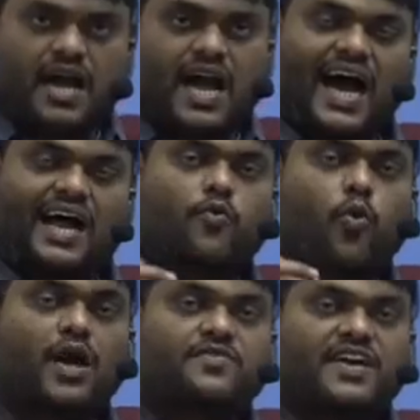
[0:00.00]
And
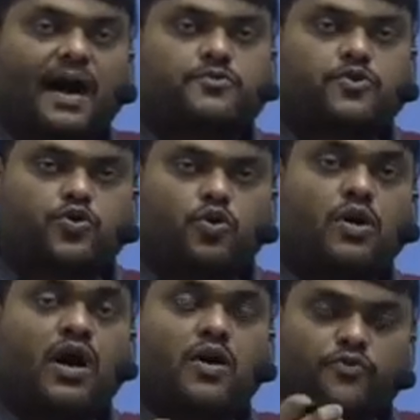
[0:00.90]
what we have to do?
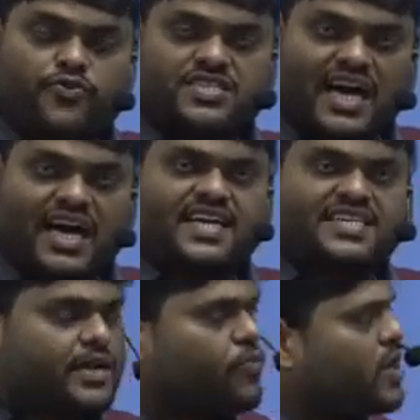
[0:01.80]
First
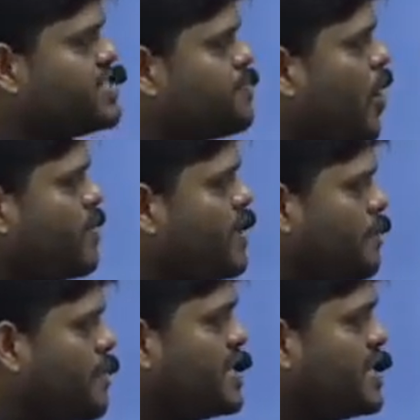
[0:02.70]
understand what is the problem.